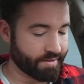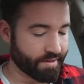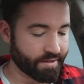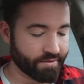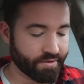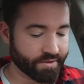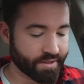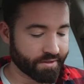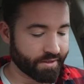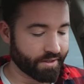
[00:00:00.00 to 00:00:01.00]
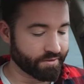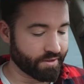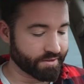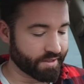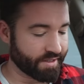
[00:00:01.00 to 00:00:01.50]
I don't know exactly how tall
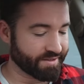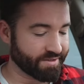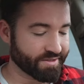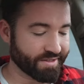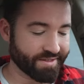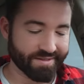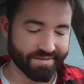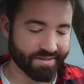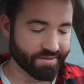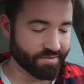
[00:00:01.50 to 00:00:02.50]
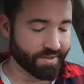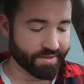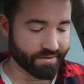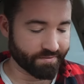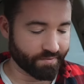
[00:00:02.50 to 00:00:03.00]
this guy is. He looks like he's 6'3",
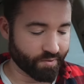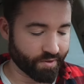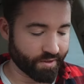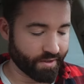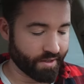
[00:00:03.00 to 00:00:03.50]
6'4",